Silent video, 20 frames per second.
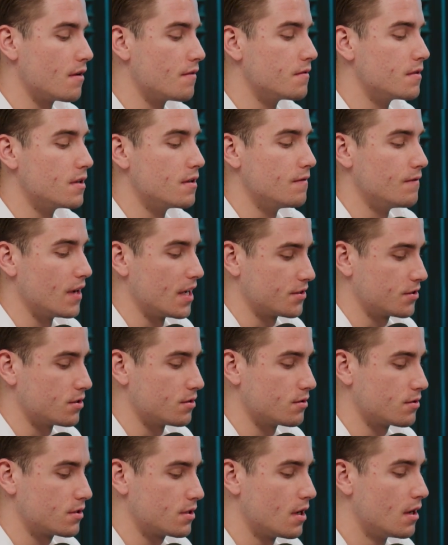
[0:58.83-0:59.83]
of the
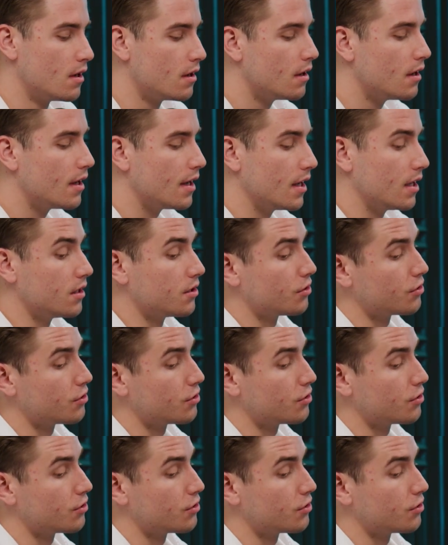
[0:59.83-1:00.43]
investors. And